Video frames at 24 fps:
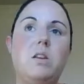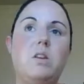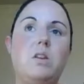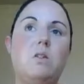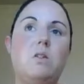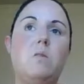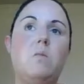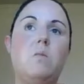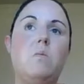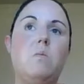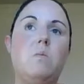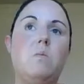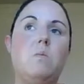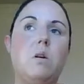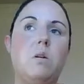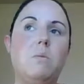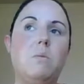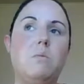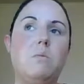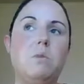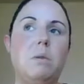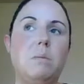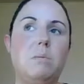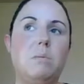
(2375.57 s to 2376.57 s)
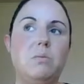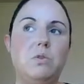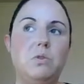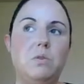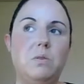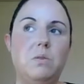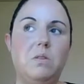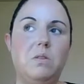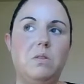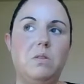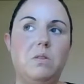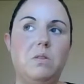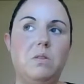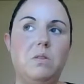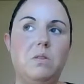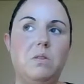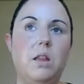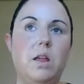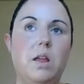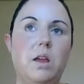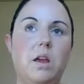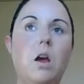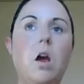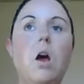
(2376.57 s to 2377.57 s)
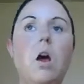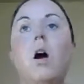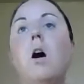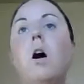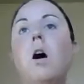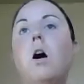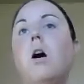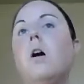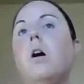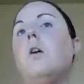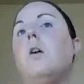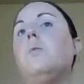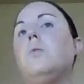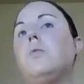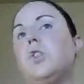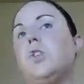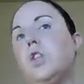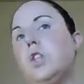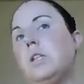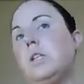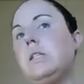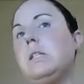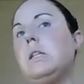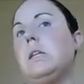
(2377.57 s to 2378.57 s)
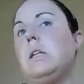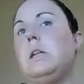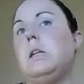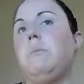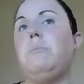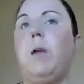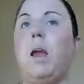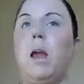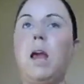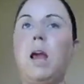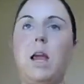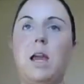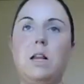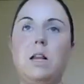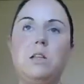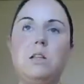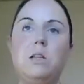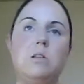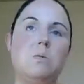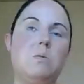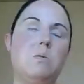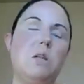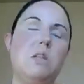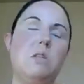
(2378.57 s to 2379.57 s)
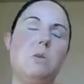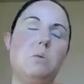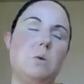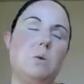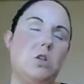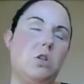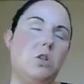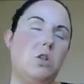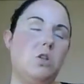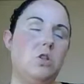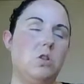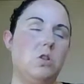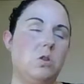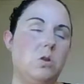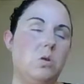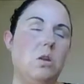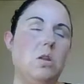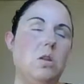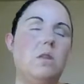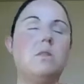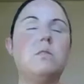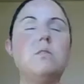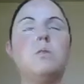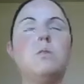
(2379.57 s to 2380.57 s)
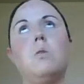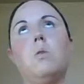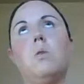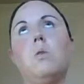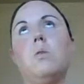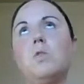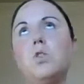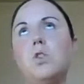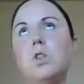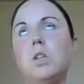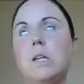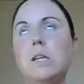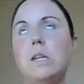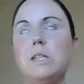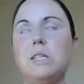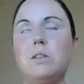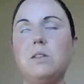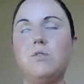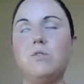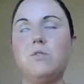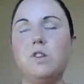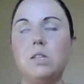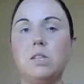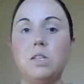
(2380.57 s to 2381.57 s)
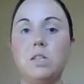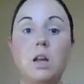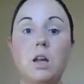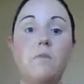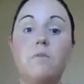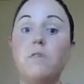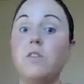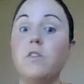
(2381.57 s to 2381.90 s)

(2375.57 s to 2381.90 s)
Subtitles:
don't want people to think like, oh, well, she's getting paid, so that's why she's doing this, or oh, she gets free stuff.